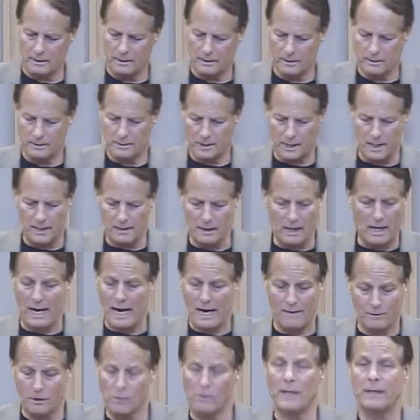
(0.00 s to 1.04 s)
say, I
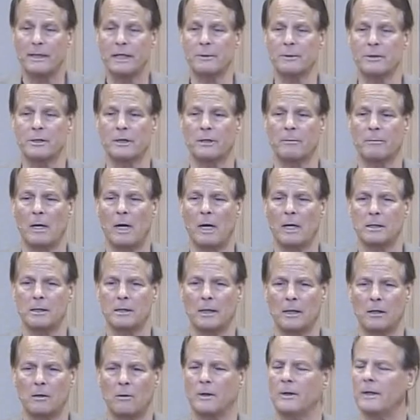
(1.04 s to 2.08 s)
have no idea what's in the box, and
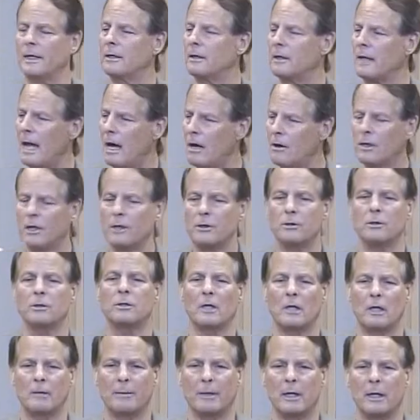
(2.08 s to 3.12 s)
I go, then how can you
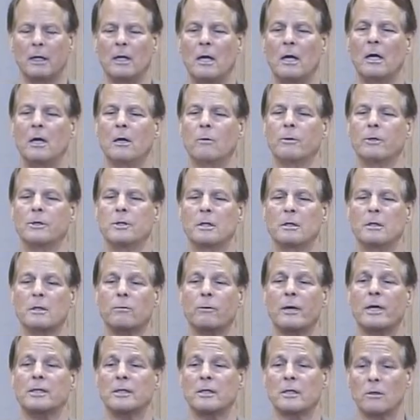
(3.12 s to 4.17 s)
tell me what's in the
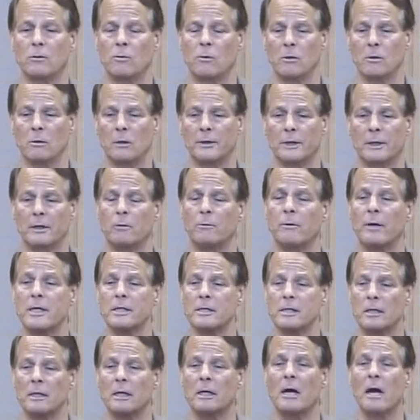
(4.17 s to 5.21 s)
rest of the world and the
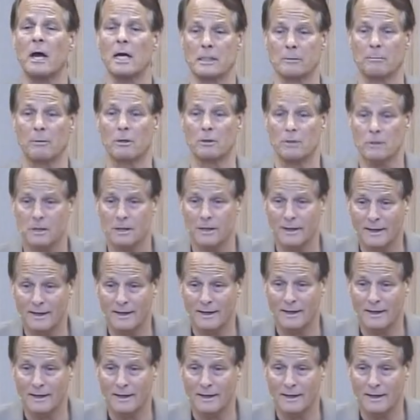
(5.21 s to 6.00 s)
rest of the cosmos